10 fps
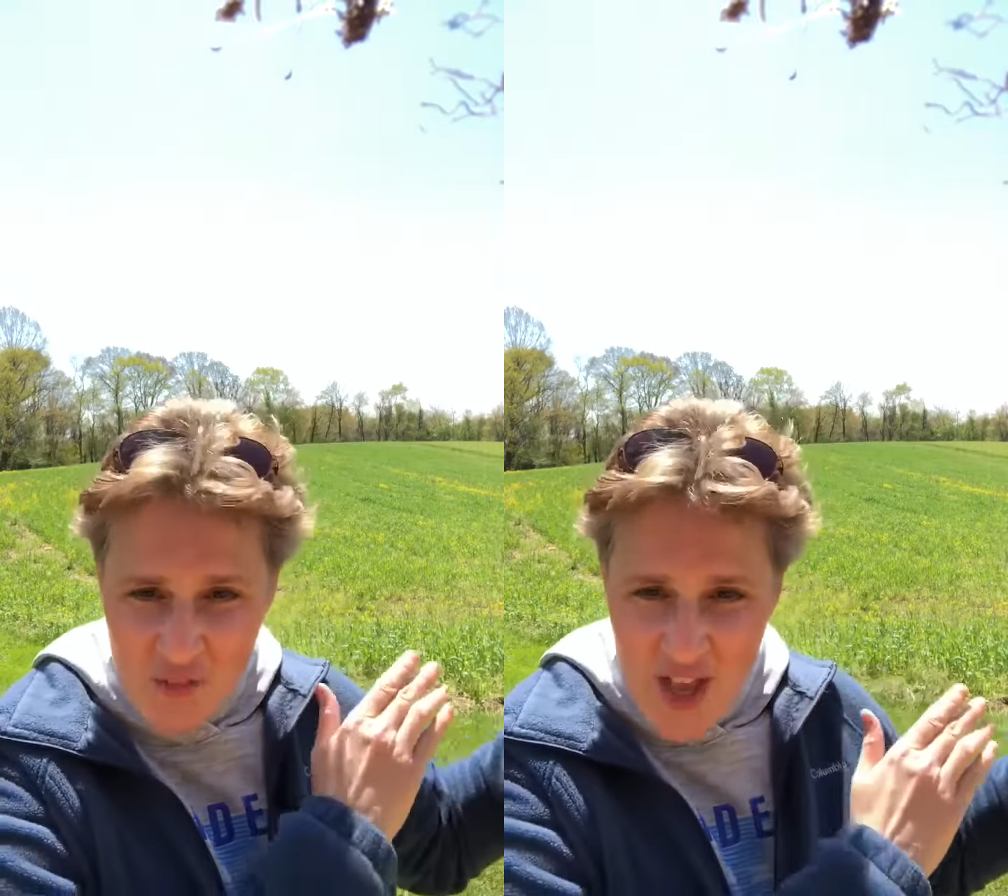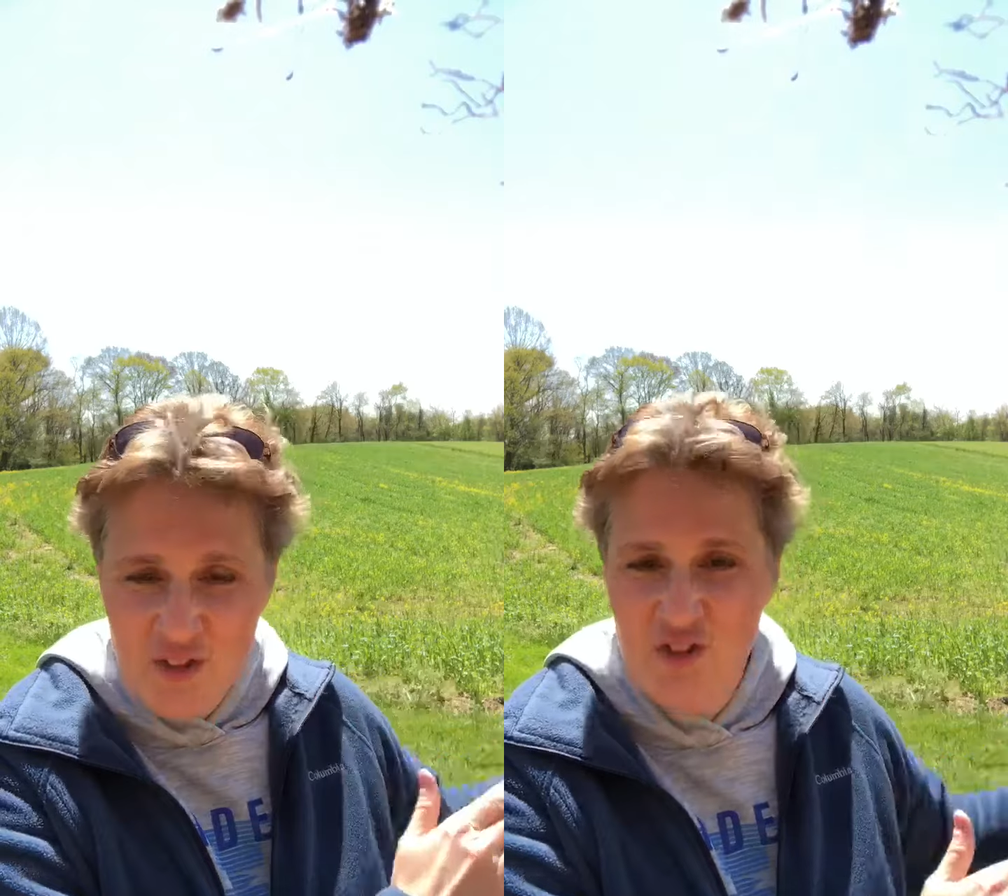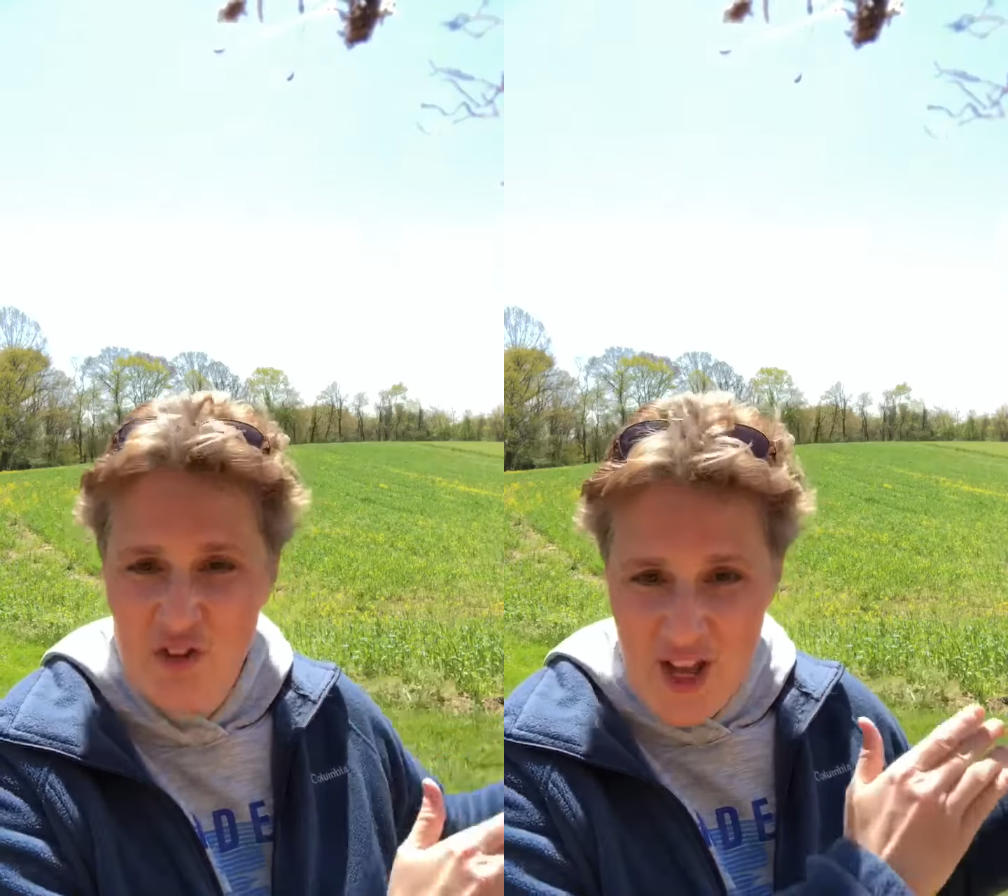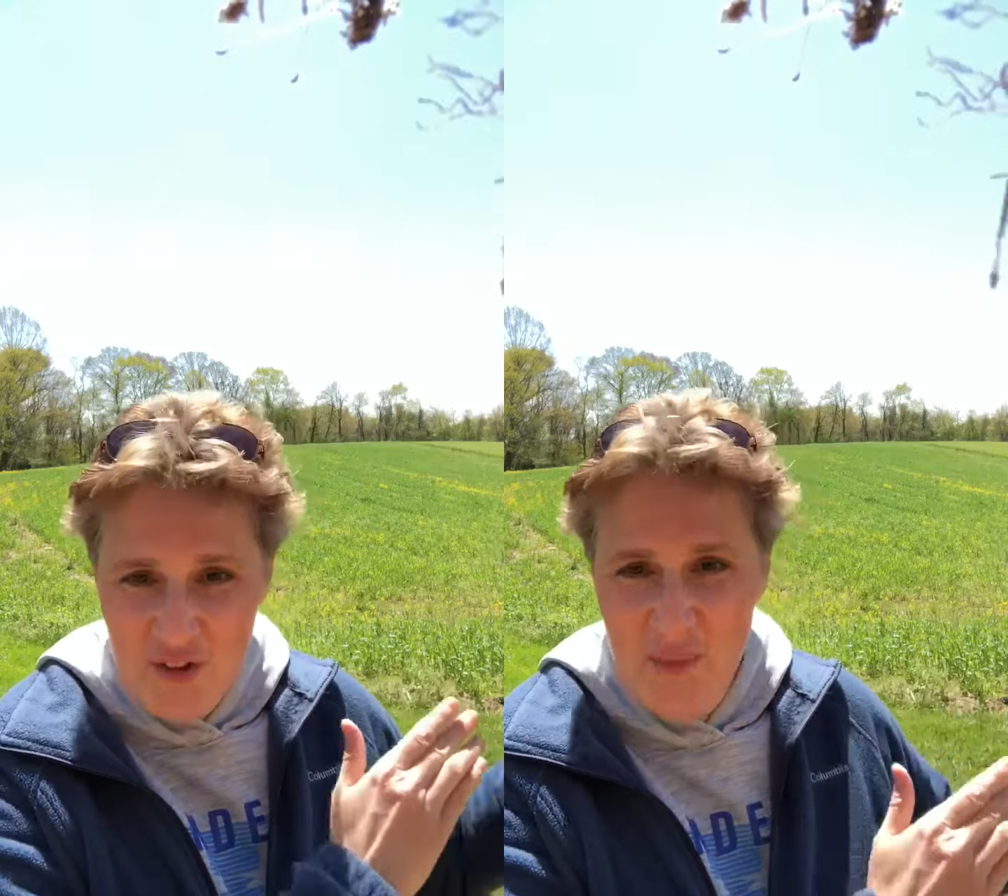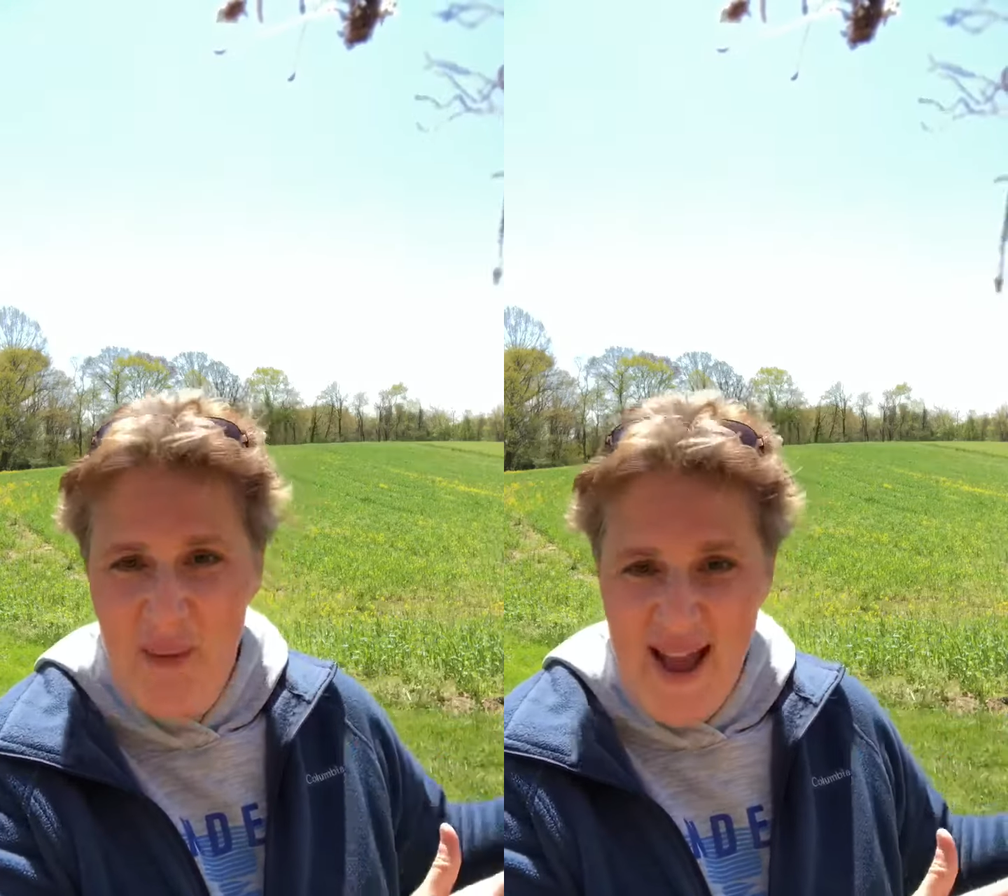yesterday
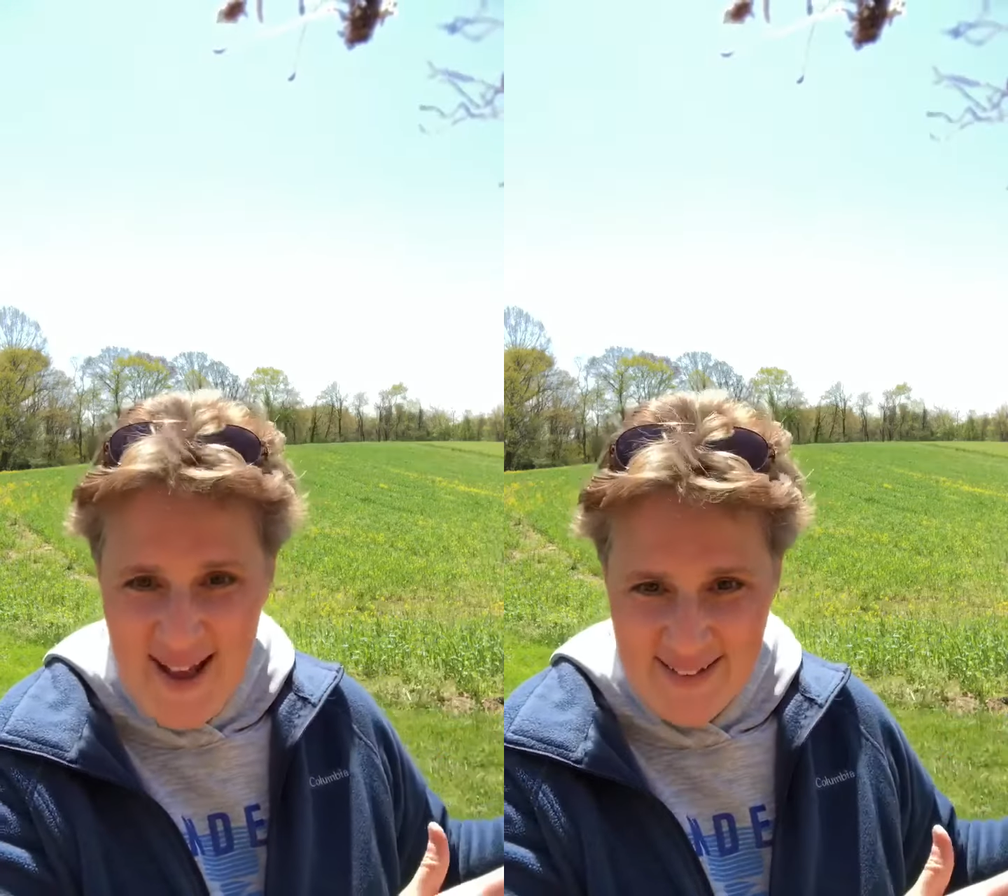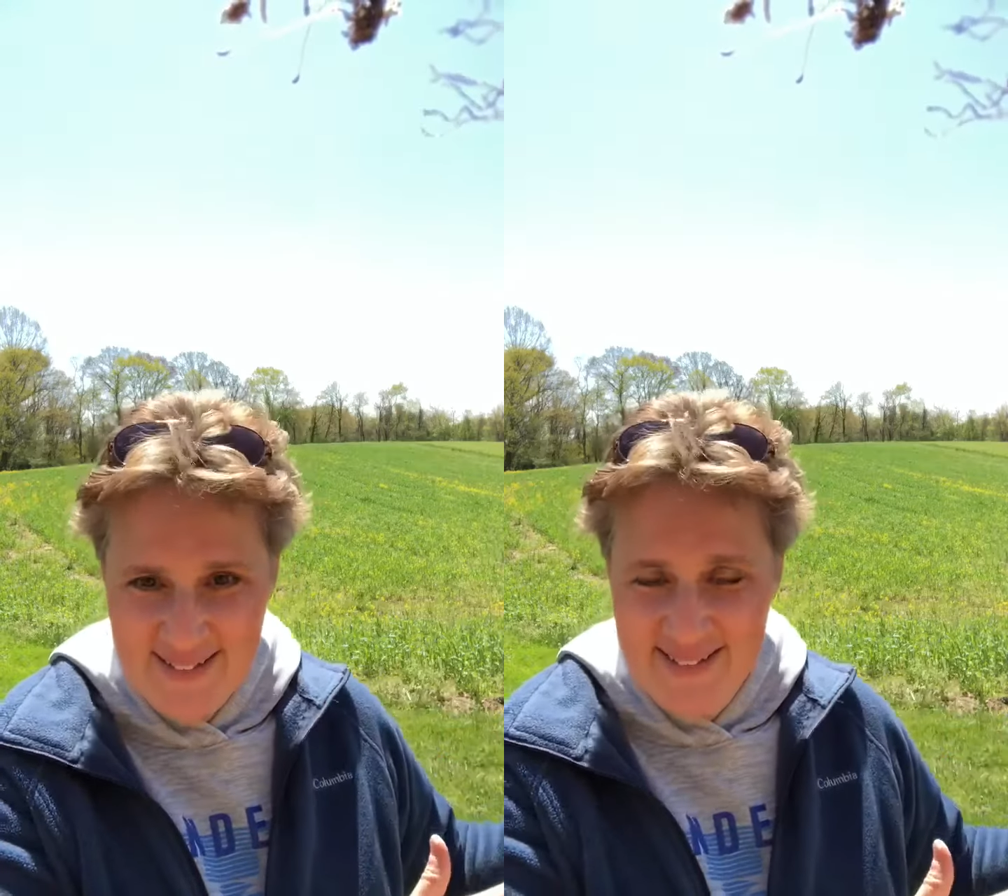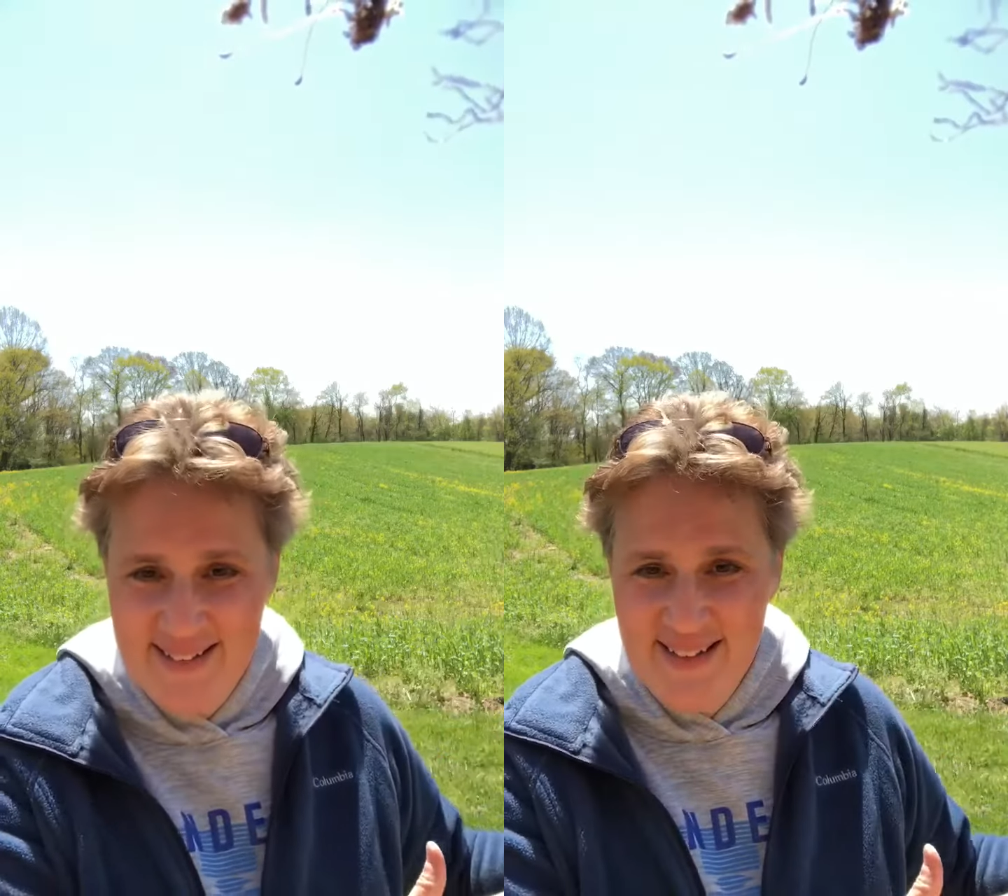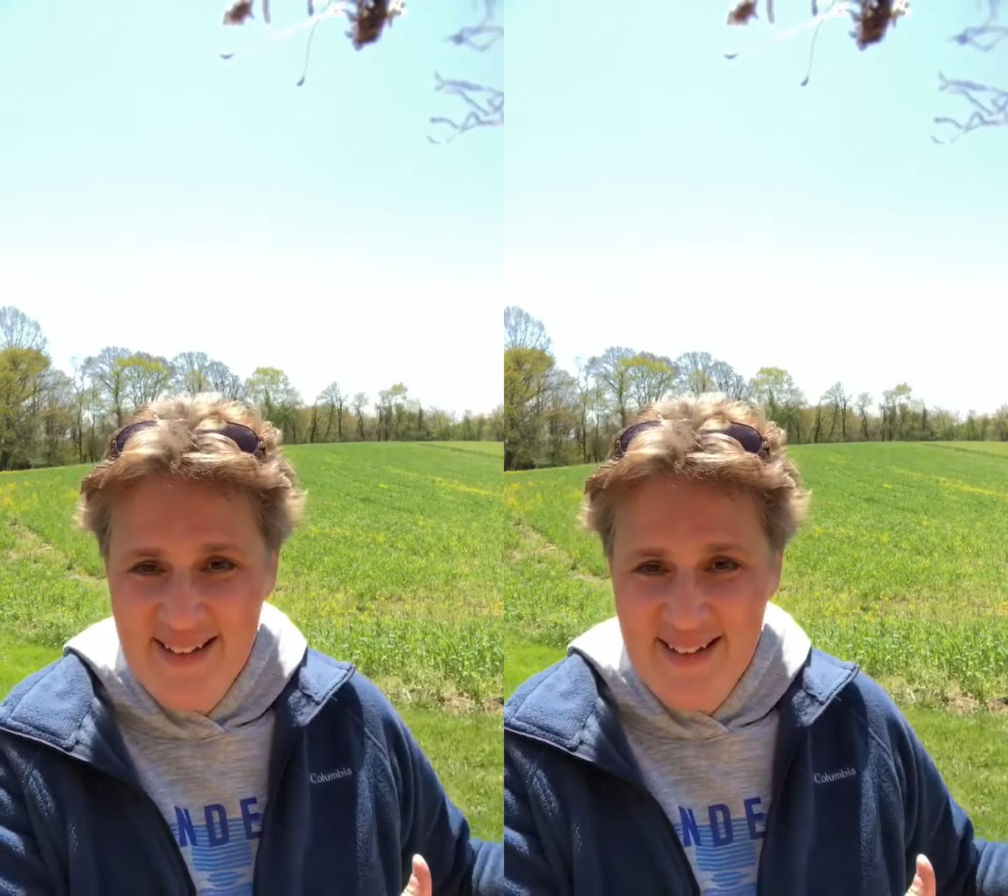or the past.